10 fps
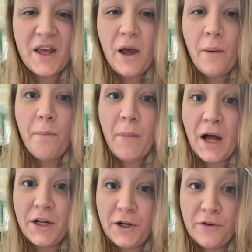
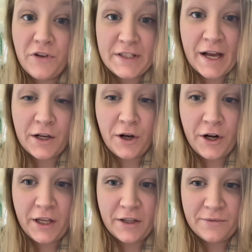Monitor for
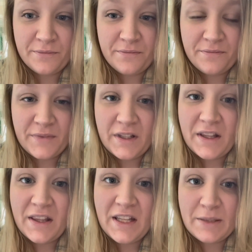tachycardia.
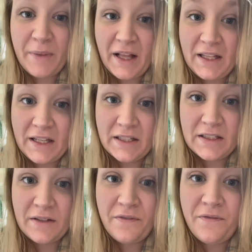This may lead
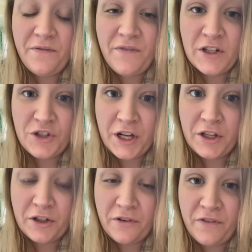to
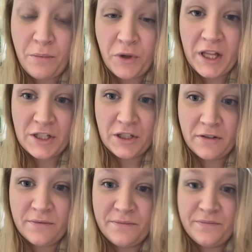ventricular
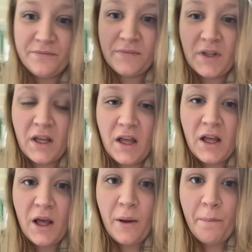fibrillation.
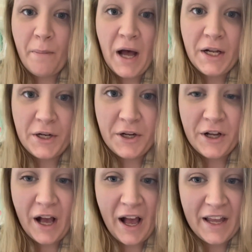Monitor
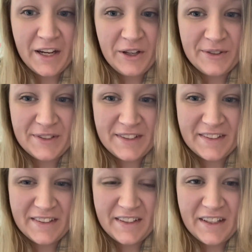INOs.
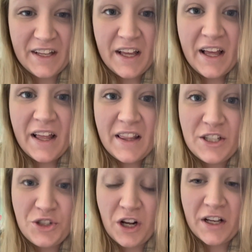This
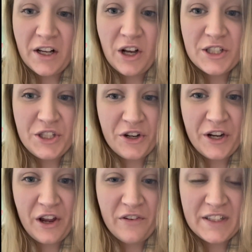drug can cause
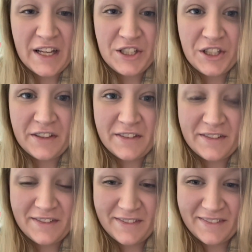urinary retention.
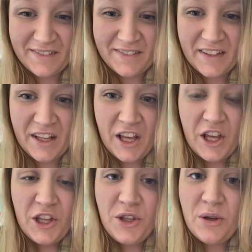
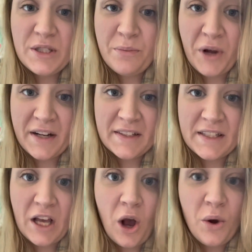Use in
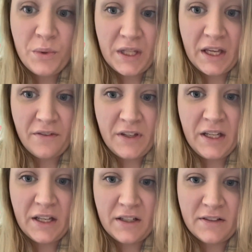pregnancy only if
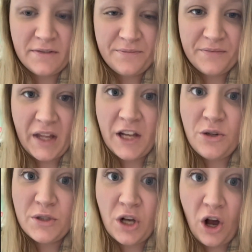needed, and
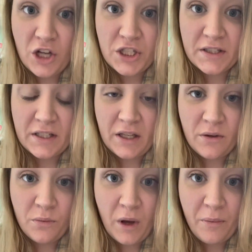use cautiously
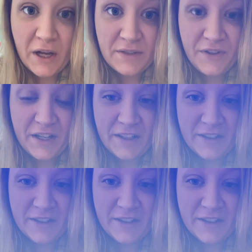while breastfeeding.